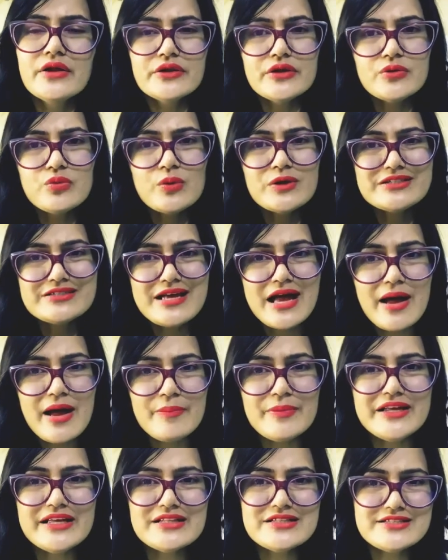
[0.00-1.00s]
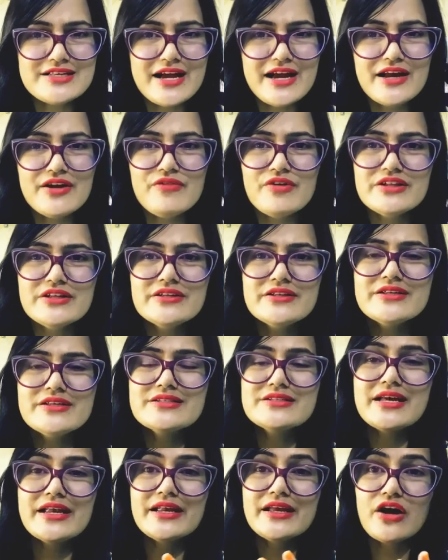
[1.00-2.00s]
that what's happening inside, whether
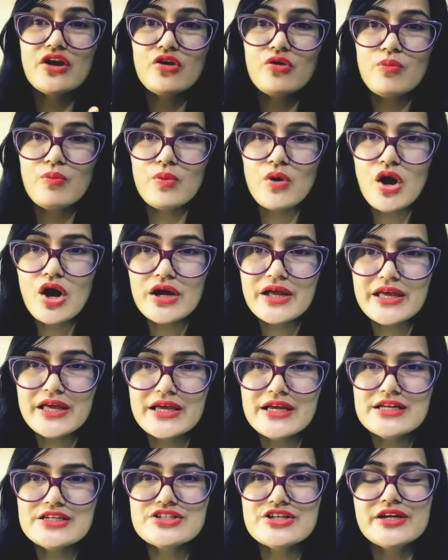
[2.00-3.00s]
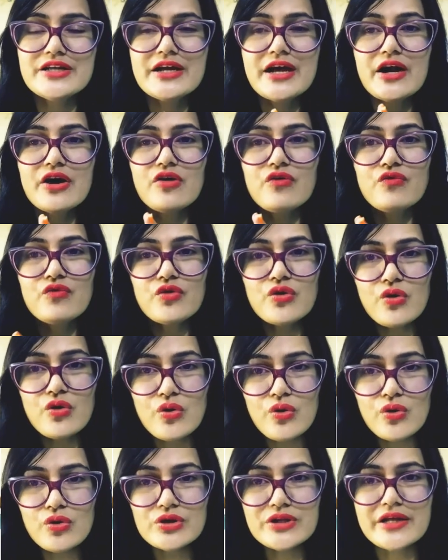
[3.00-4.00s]
there's any kind of blockage, any kind of
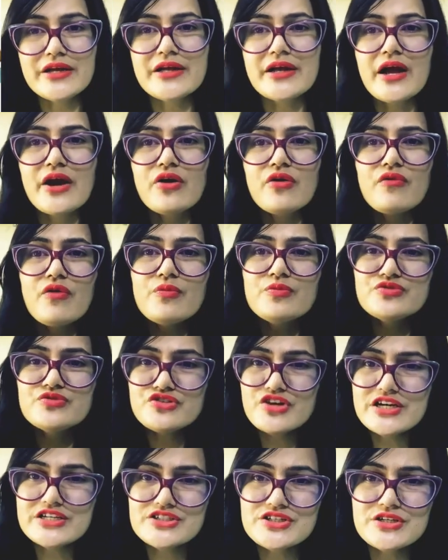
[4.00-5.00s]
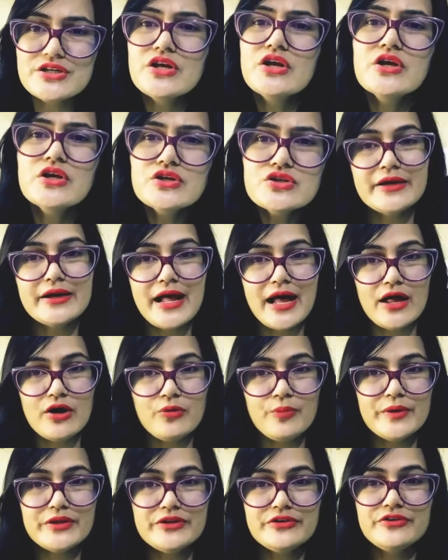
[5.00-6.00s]
growth, any kind of obstruction. In
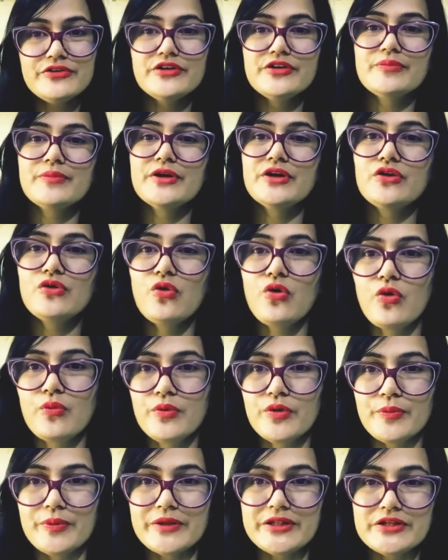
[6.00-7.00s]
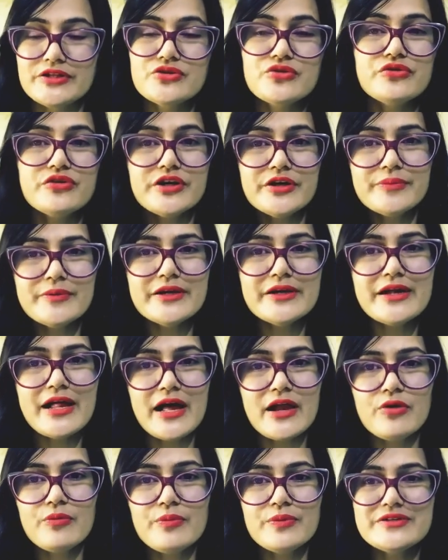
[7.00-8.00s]
allopathy, treatment in homeopathy. So treatment in
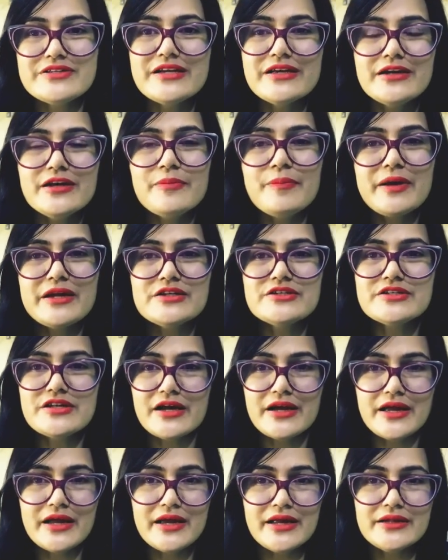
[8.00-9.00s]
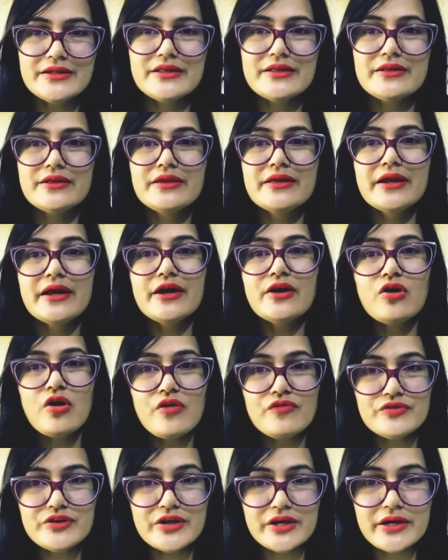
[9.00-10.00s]
allopathy, it depends again the grade
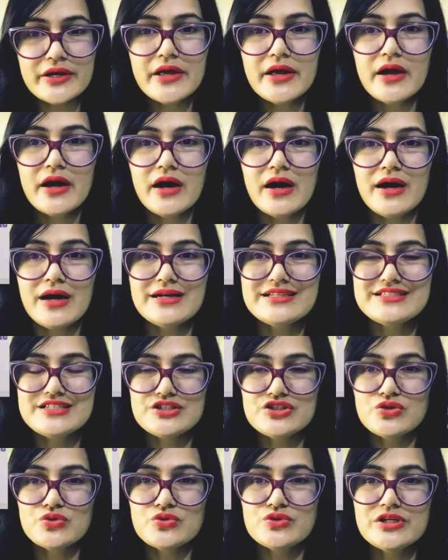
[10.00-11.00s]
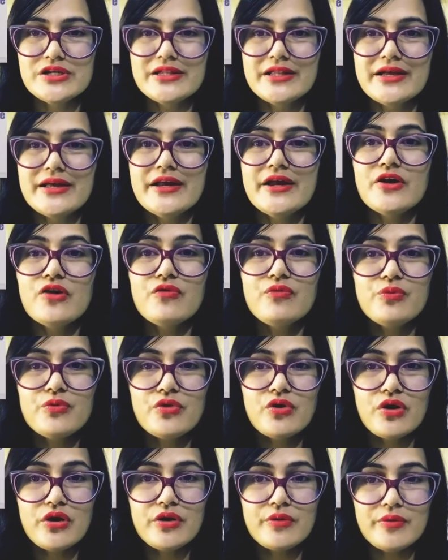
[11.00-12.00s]
of the cystocele, the grade of
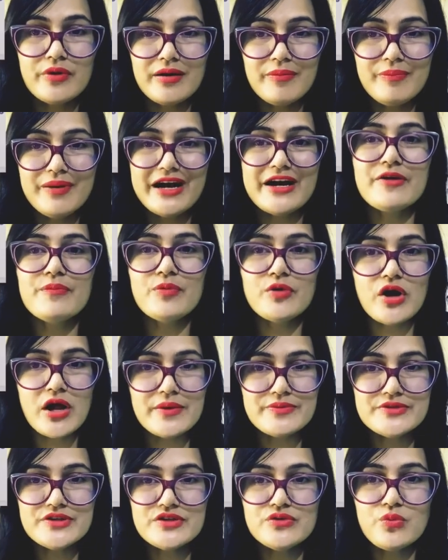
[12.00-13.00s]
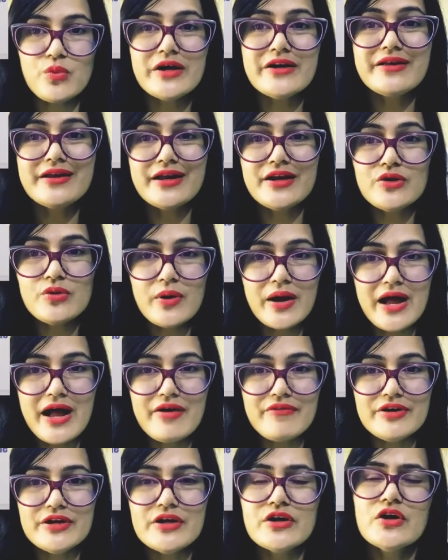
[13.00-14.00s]
your bladder prolapse, that what grade you are
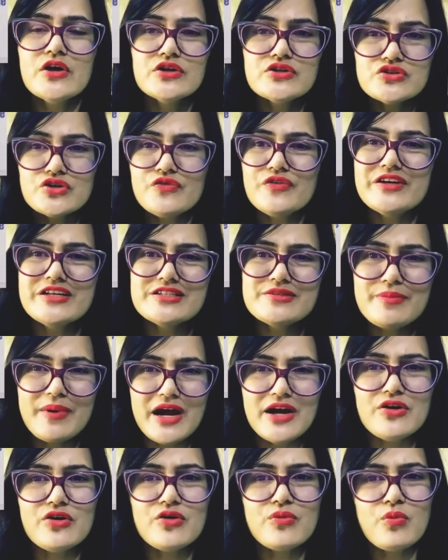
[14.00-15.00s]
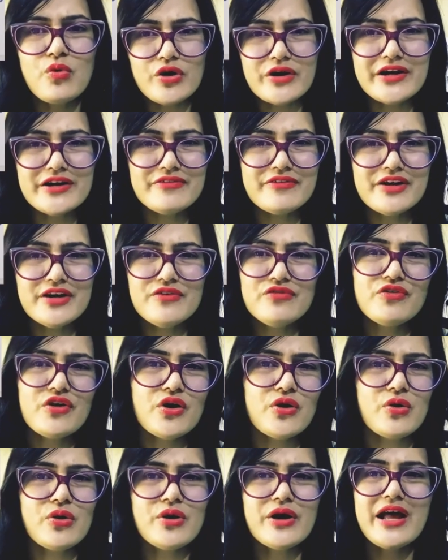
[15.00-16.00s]
having. So if it is mild or moderate, when if you
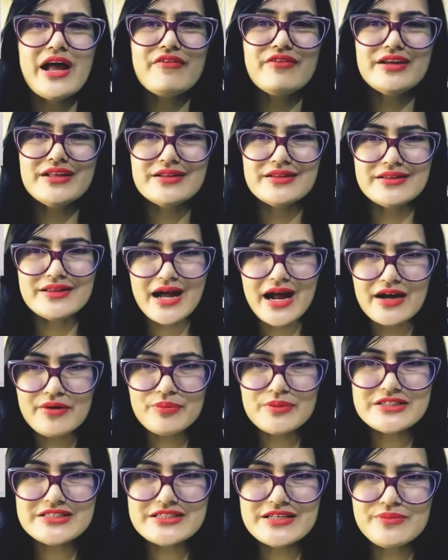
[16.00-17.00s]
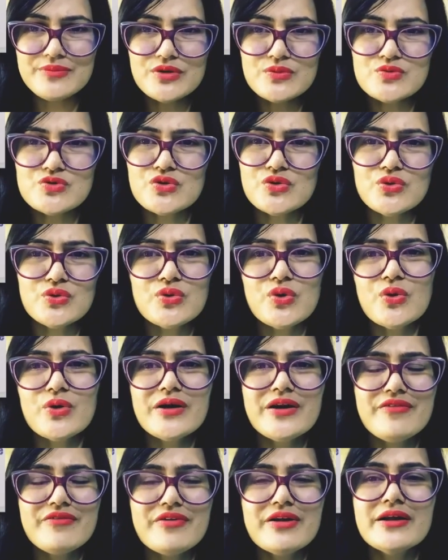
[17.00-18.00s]
are not having that much symptoms, so you
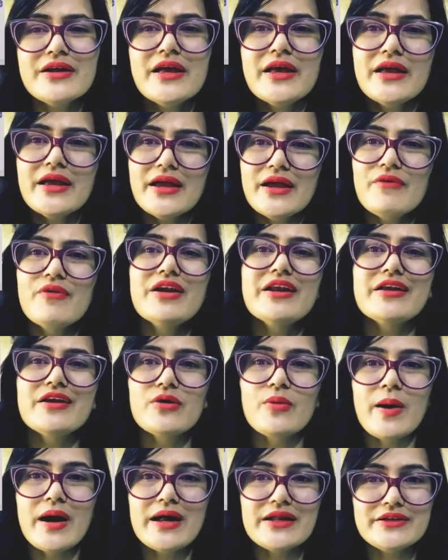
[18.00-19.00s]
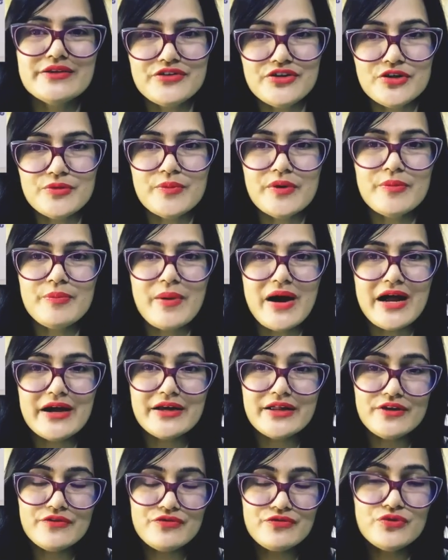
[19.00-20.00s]
don't even require the treatment
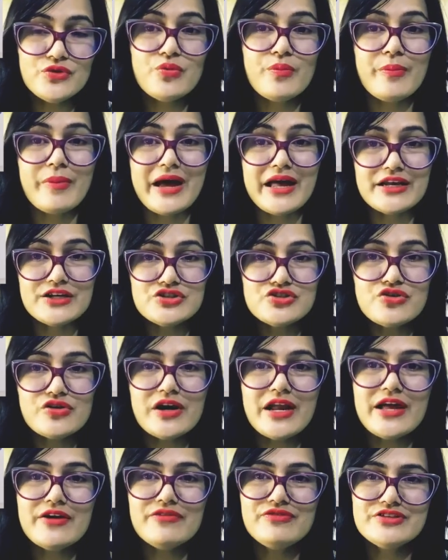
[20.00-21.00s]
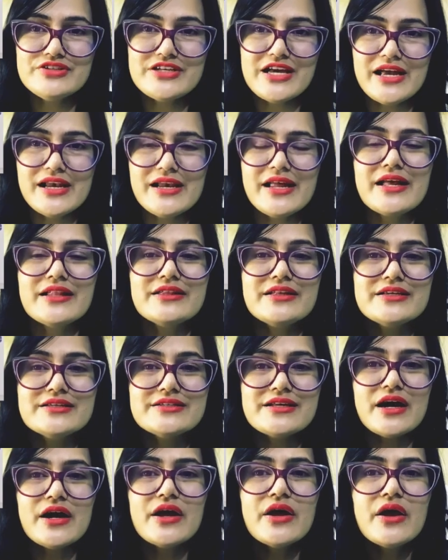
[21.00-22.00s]
part. If you manage your lifestyle and there
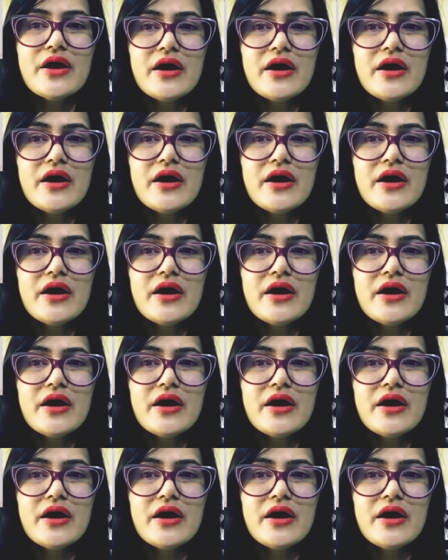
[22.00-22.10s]
is a